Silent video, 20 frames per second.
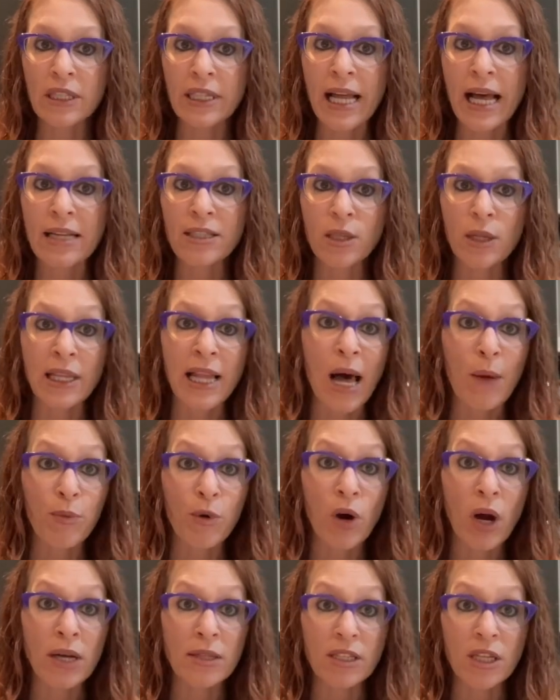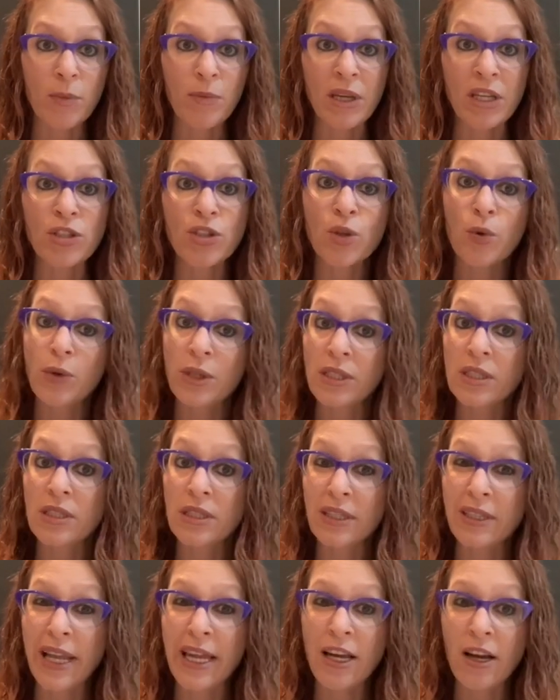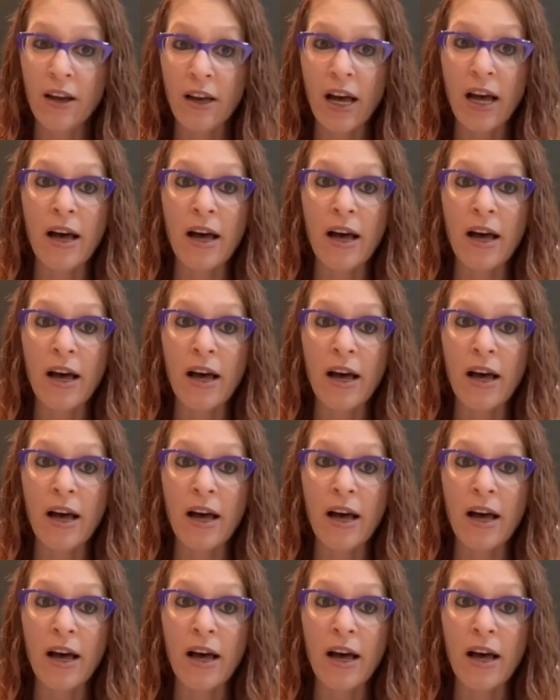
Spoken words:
laparoscopy, so it's like